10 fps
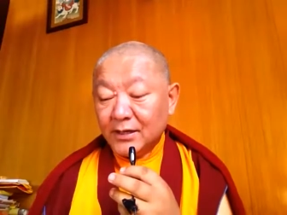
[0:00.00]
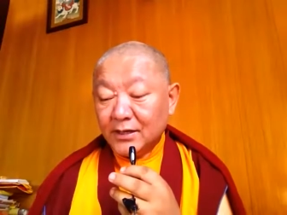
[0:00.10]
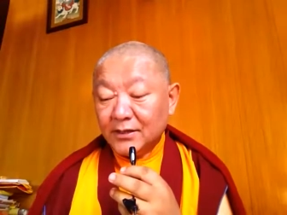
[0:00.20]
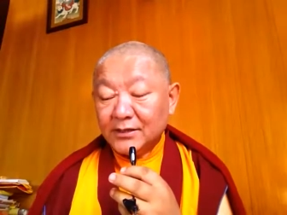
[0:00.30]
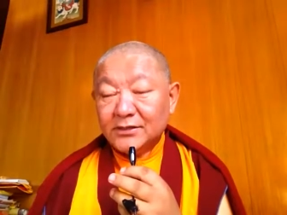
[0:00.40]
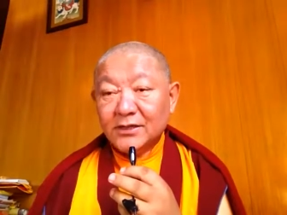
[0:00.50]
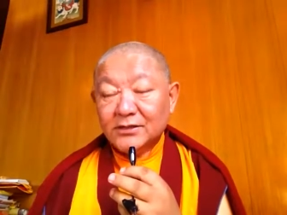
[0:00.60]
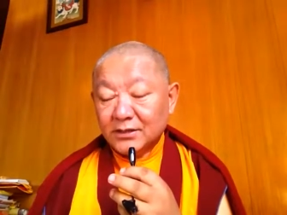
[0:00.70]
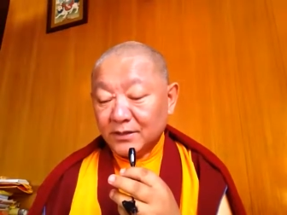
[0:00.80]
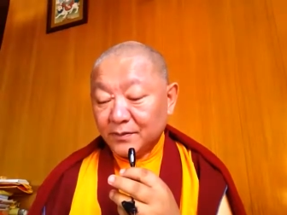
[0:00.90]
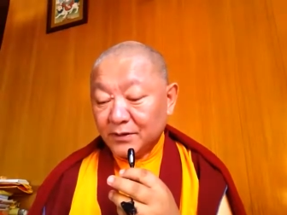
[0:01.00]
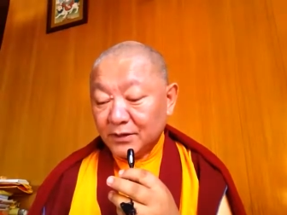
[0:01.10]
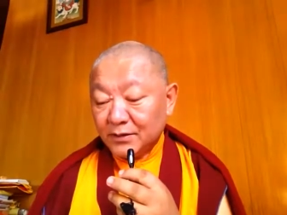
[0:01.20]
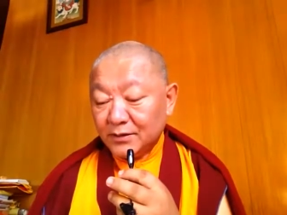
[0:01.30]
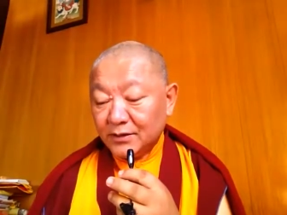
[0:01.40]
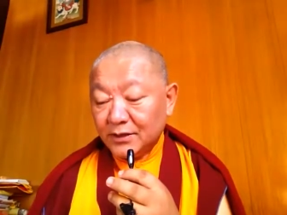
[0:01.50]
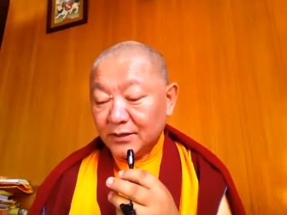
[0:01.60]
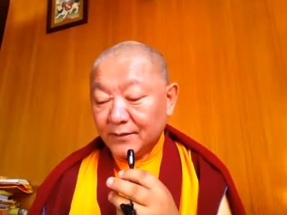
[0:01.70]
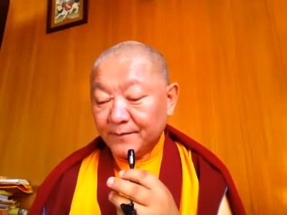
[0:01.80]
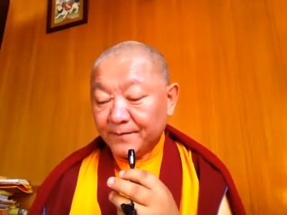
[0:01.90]
and this stanza number
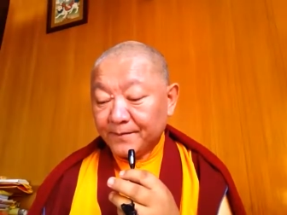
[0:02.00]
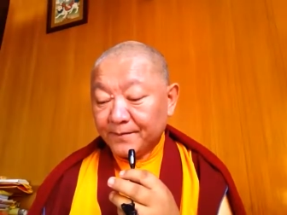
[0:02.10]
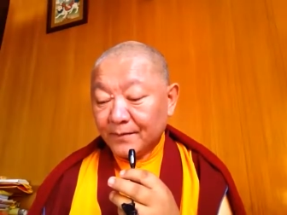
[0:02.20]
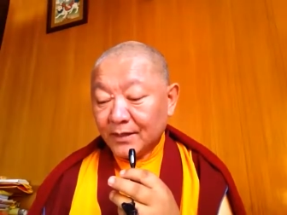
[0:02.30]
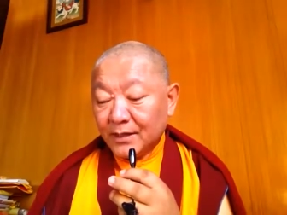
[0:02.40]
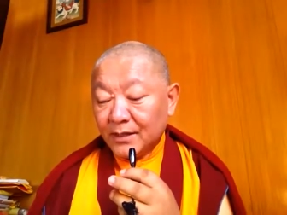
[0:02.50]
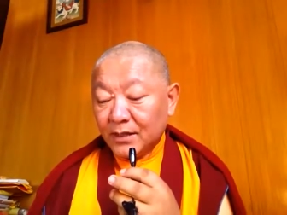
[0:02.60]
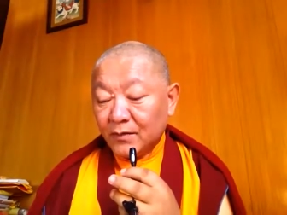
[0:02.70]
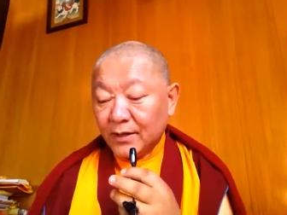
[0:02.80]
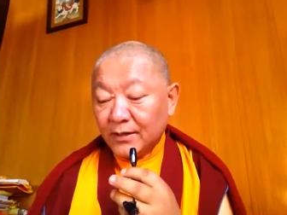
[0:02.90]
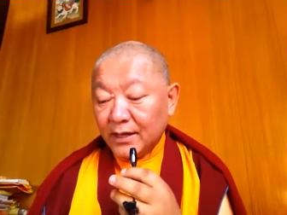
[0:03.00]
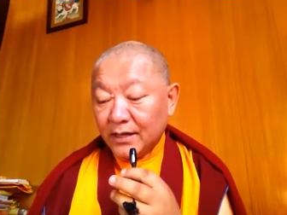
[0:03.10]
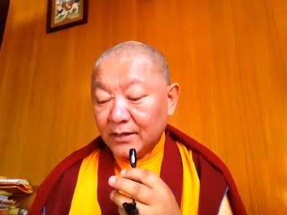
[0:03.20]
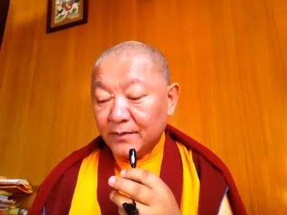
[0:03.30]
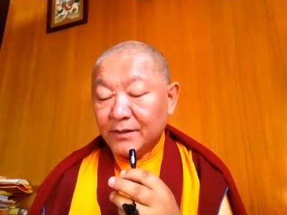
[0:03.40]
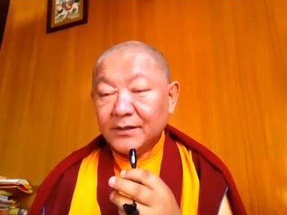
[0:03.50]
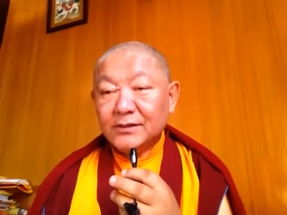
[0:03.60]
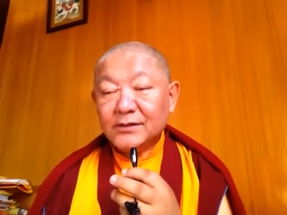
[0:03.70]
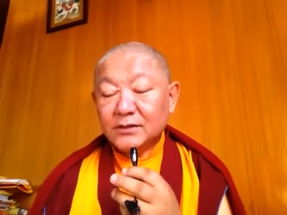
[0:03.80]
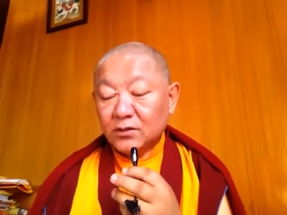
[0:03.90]
33. When
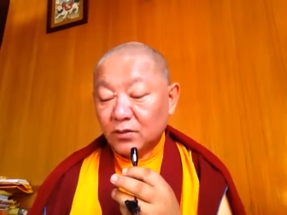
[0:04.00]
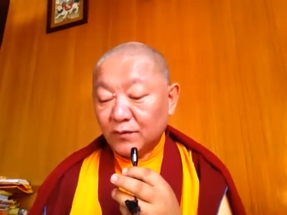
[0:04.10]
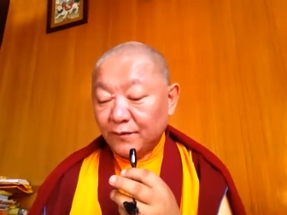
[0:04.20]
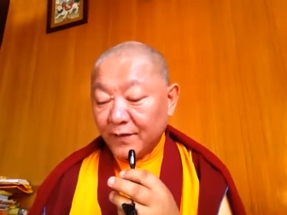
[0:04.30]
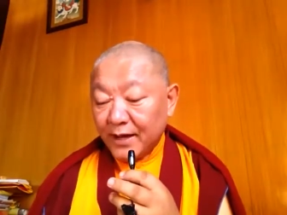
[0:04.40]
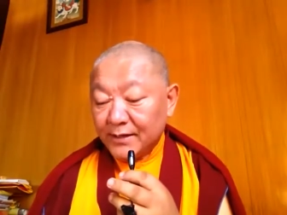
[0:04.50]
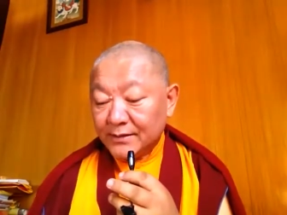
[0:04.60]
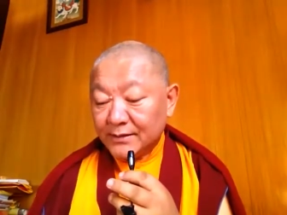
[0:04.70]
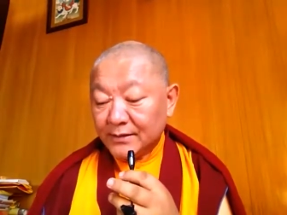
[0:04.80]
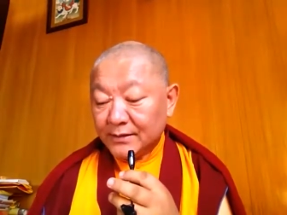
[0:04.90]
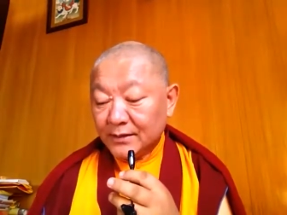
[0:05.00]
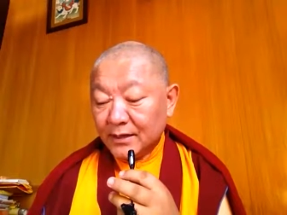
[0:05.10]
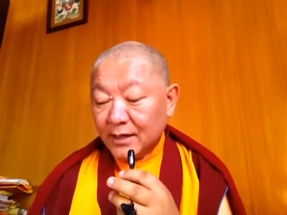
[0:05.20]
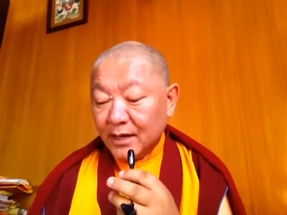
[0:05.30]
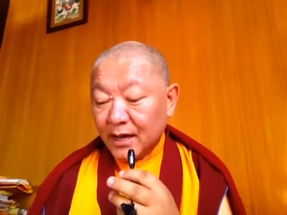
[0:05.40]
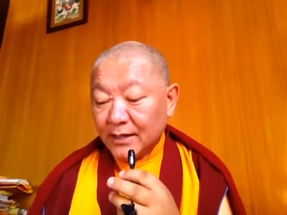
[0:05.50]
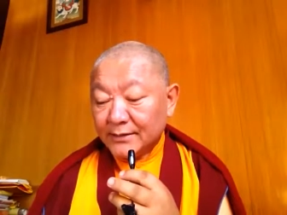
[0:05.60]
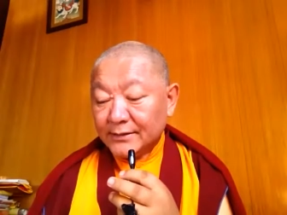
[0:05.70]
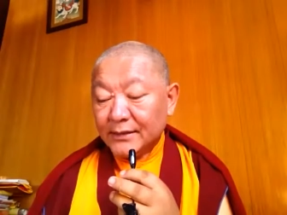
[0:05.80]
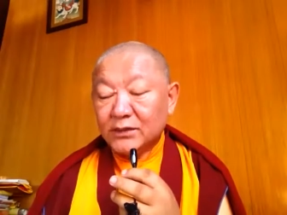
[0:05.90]
enemies or friends are
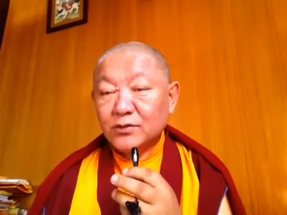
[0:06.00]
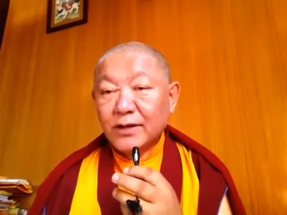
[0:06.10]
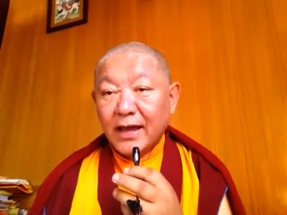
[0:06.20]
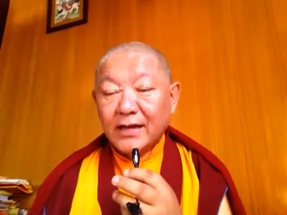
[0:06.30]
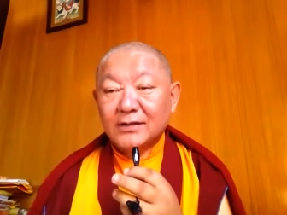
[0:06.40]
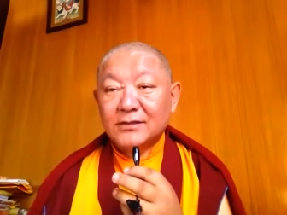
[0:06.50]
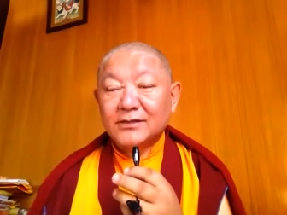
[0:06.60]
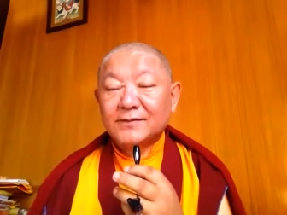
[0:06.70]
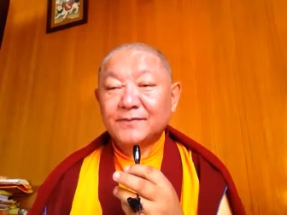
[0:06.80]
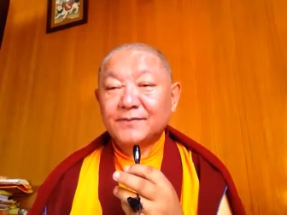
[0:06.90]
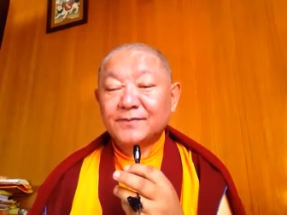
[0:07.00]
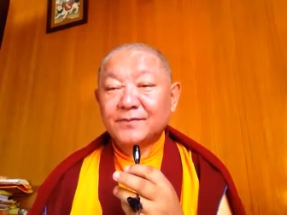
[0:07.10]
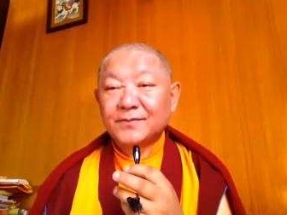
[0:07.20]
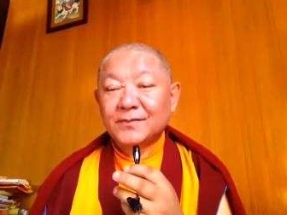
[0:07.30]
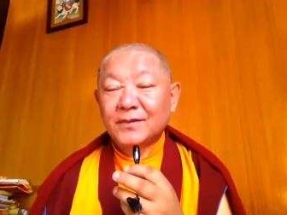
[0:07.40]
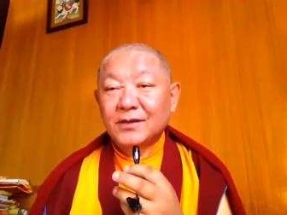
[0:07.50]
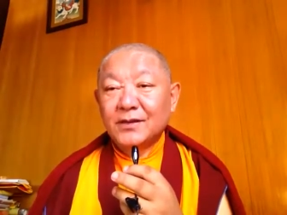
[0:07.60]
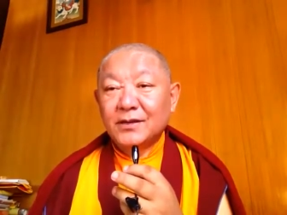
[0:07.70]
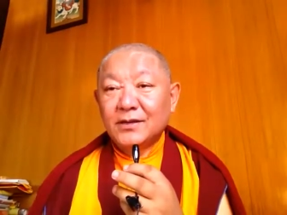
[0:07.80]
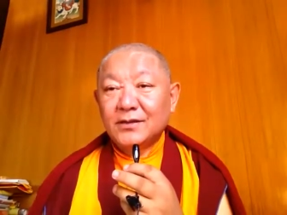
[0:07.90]
seen to act
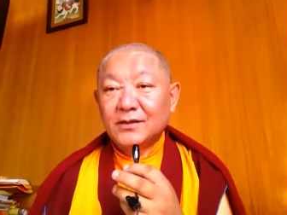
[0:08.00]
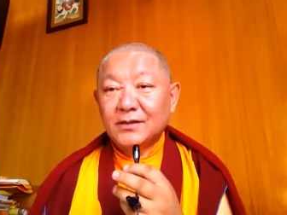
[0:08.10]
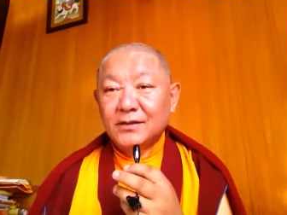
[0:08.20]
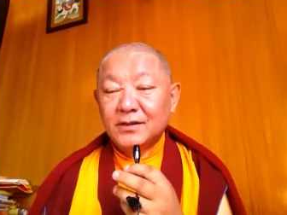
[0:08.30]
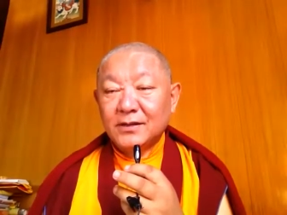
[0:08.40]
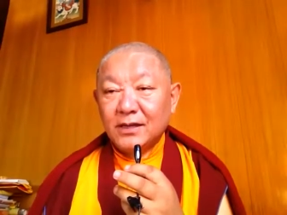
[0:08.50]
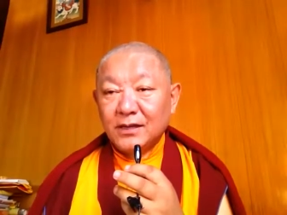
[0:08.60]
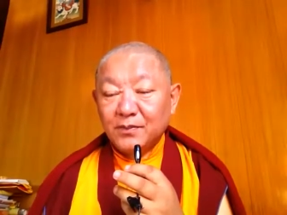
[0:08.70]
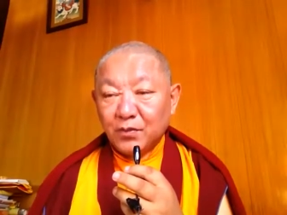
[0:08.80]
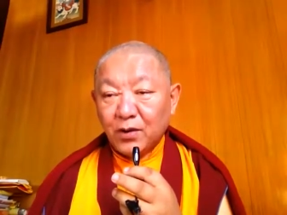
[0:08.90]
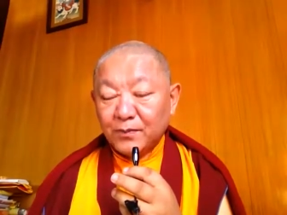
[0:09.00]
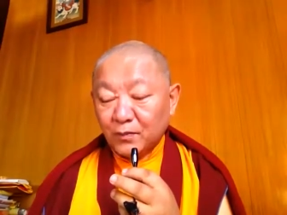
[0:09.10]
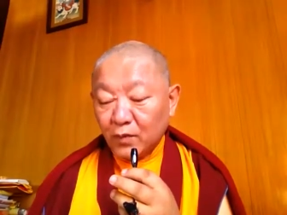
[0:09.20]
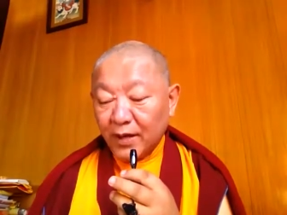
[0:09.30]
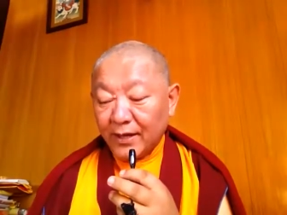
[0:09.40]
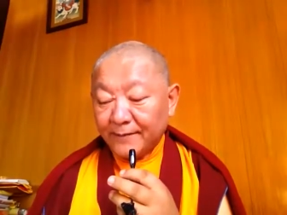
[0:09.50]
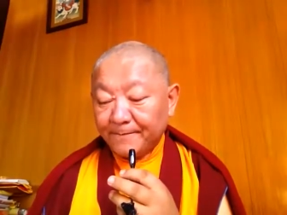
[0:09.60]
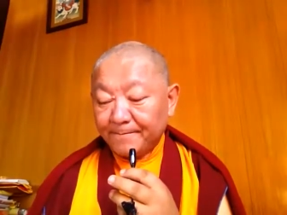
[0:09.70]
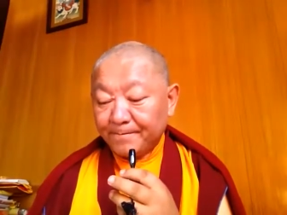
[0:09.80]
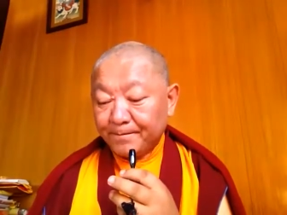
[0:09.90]
in an improper way,
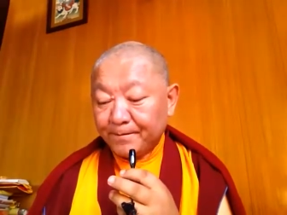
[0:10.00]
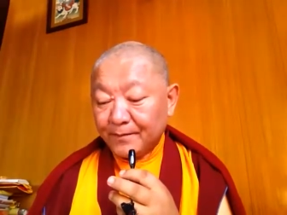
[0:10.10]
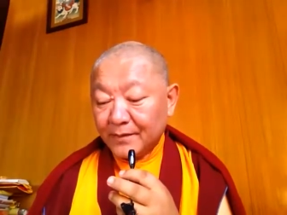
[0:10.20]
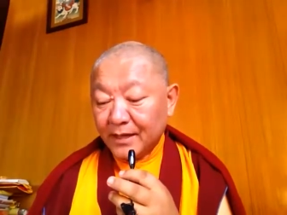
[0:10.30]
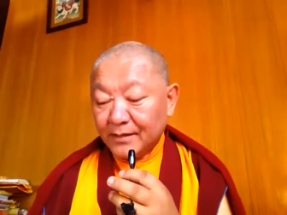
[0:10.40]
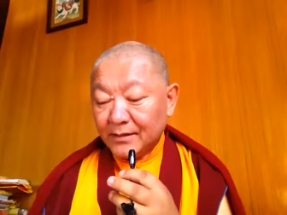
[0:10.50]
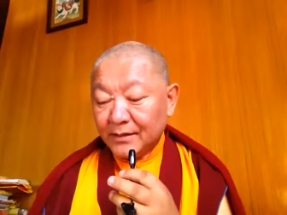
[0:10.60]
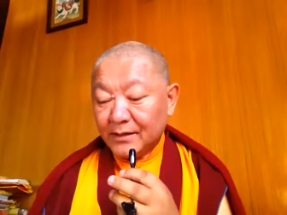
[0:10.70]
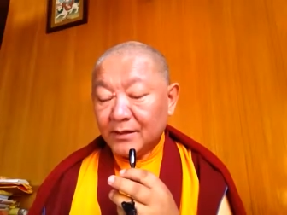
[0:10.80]
then